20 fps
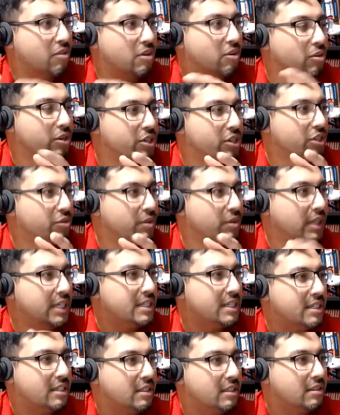or just
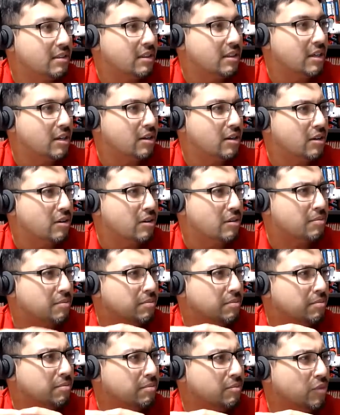release their
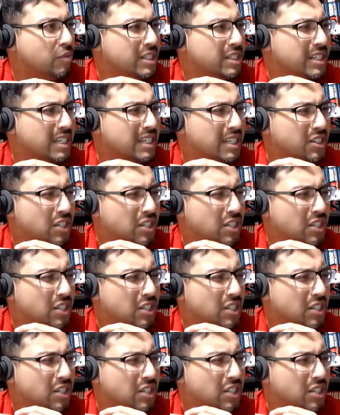what is it?